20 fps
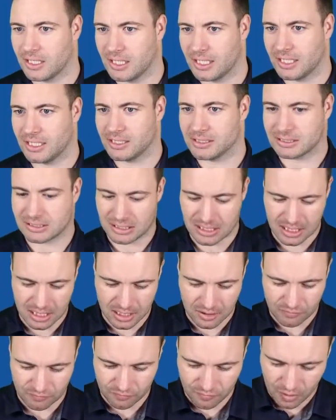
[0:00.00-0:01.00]
is
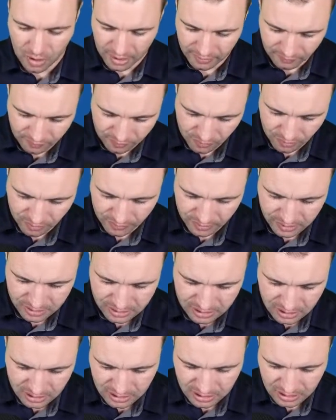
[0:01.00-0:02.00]
the Write For
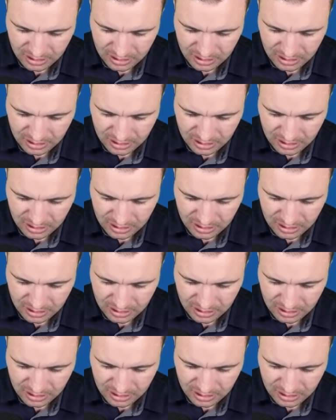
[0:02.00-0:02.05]
Us.